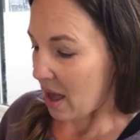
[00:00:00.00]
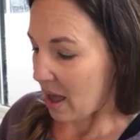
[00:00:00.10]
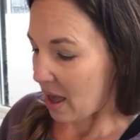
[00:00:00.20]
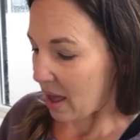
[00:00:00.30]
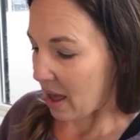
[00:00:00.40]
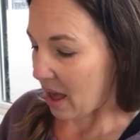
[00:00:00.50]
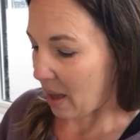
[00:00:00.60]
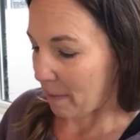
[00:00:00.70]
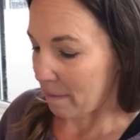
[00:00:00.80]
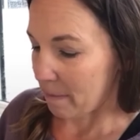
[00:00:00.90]

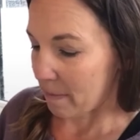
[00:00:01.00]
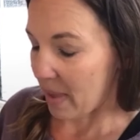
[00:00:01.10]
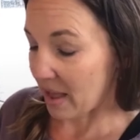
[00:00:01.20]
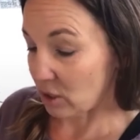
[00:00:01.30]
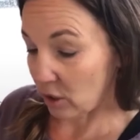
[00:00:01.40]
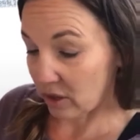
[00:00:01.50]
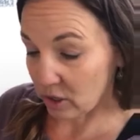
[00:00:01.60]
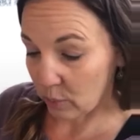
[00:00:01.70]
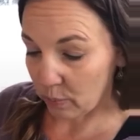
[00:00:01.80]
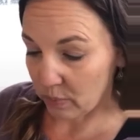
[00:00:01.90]
And so there's a
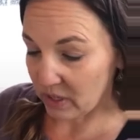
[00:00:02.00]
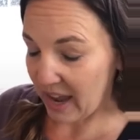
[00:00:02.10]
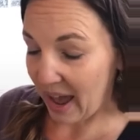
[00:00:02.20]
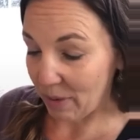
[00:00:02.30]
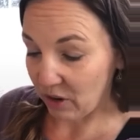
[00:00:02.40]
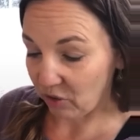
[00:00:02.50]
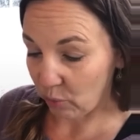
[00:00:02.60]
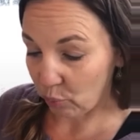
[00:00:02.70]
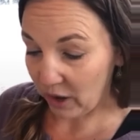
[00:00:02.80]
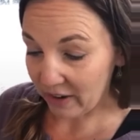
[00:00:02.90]
tab here for
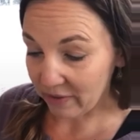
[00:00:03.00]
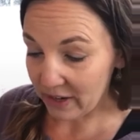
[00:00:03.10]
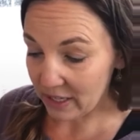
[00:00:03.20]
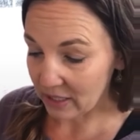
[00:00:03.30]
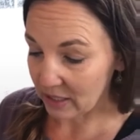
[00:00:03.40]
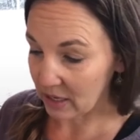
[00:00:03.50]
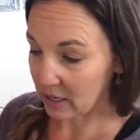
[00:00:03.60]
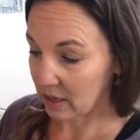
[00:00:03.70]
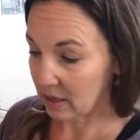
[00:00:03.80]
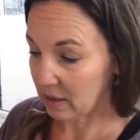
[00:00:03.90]
breakfast,
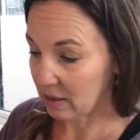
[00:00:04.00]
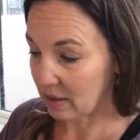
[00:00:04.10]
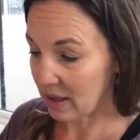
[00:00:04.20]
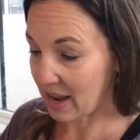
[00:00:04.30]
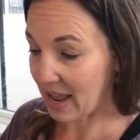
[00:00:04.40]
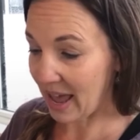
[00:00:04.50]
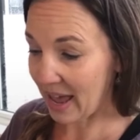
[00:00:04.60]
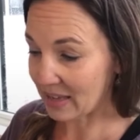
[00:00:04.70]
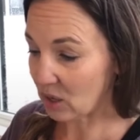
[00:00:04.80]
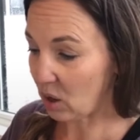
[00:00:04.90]
and it
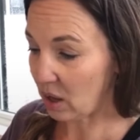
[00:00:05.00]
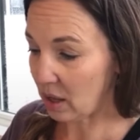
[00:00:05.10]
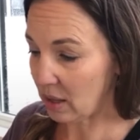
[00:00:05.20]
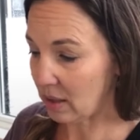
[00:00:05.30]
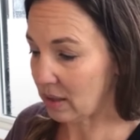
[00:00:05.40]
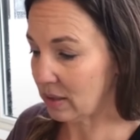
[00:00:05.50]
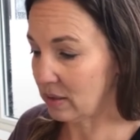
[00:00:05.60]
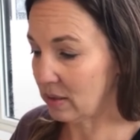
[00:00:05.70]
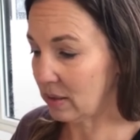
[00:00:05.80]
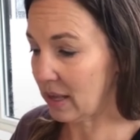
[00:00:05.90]
has
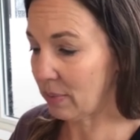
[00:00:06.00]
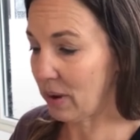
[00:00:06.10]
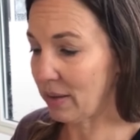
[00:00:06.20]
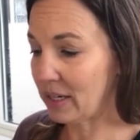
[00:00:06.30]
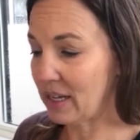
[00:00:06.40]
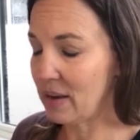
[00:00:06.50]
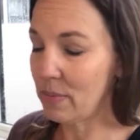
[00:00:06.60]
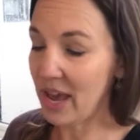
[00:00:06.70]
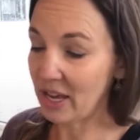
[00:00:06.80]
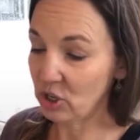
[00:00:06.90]
like probably 10
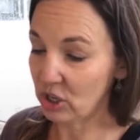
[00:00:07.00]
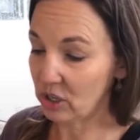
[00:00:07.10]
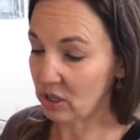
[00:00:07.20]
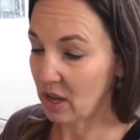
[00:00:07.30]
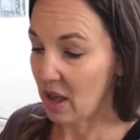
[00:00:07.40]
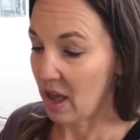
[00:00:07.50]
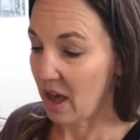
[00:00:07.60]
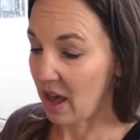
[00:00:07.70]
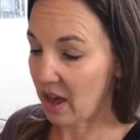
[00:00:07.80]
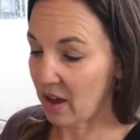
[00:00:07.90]
pages
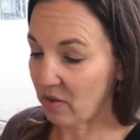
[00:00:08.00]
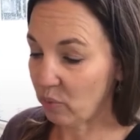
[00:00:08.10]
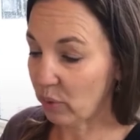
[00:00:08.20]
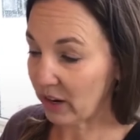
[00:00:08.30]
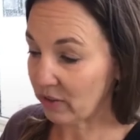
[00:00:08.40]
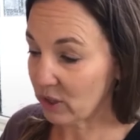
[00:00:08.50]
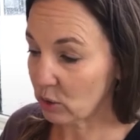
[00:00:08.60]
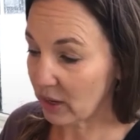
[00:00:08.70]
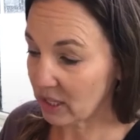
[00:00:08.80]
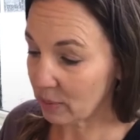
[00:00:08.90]
of breakfast
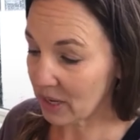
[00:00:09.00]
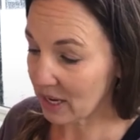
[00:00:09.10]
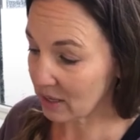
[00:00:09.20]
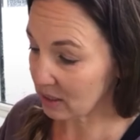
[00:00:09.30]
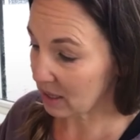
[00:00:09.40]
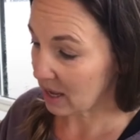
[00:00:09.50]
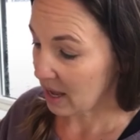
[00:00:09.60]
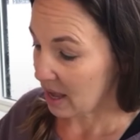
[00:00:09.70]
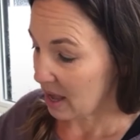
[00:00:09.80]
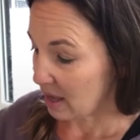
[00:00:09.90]
recipes.
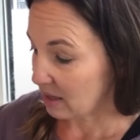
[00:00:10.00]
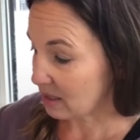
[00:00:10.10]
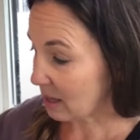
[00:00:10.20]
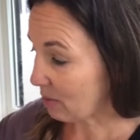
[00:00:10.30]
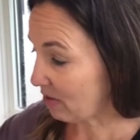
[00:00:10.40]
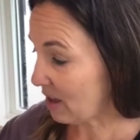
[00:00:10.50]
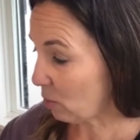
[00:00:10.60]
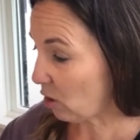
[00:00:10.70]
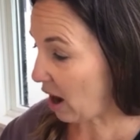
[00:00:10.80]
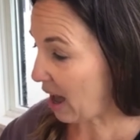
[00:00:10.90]
Some of them were
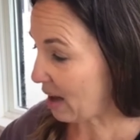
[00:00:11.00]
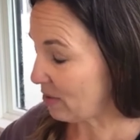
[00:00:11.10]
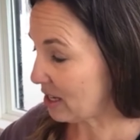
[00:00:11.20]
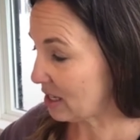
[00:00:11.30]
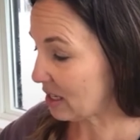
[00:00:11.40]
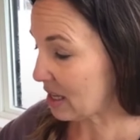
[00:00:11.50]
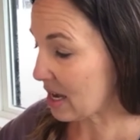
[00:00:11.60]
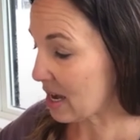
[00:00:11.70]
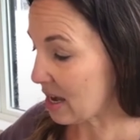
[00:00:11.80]
obviously